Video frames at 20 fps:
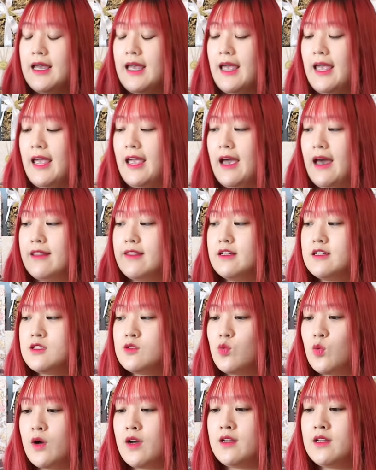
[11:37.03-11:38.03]
And this
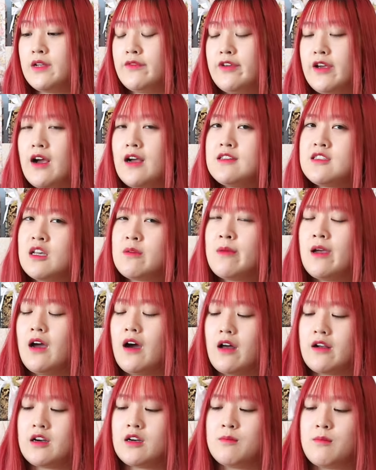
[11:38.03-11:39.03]
one, if you guys saw my
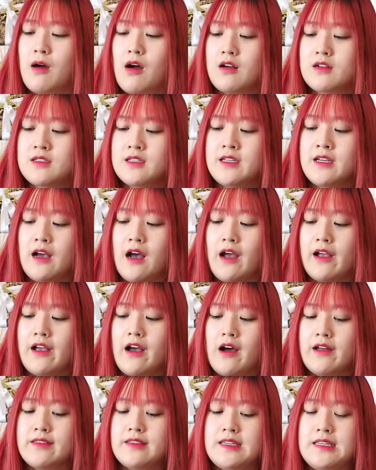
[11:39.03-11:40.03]
other unboxing, I
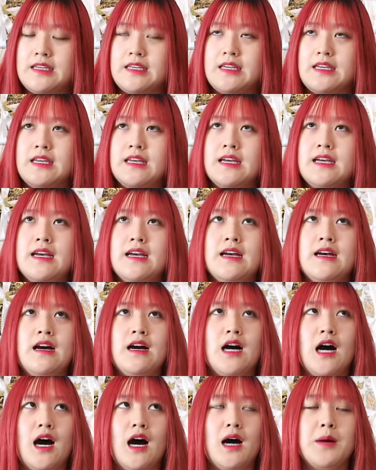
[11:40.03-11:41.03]
got the
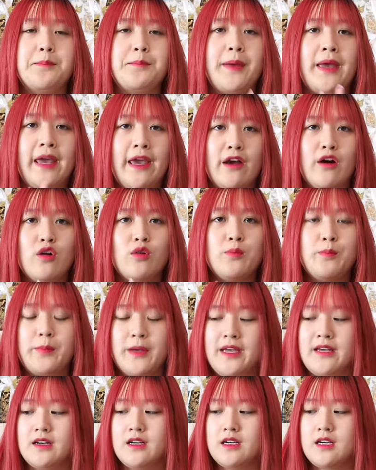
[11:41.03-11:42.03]
uh, pale
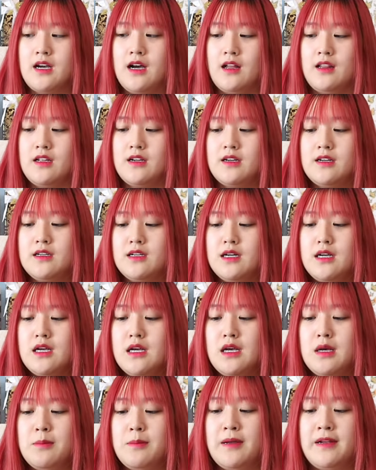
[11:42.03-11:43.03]
pink color.
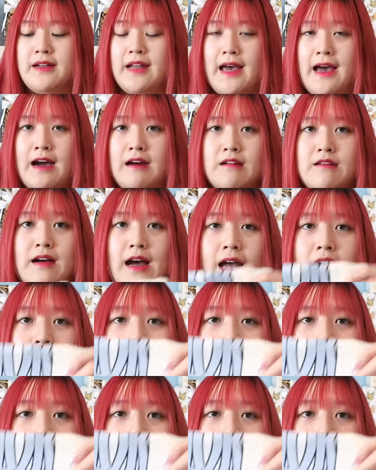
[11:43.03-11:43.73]
But now I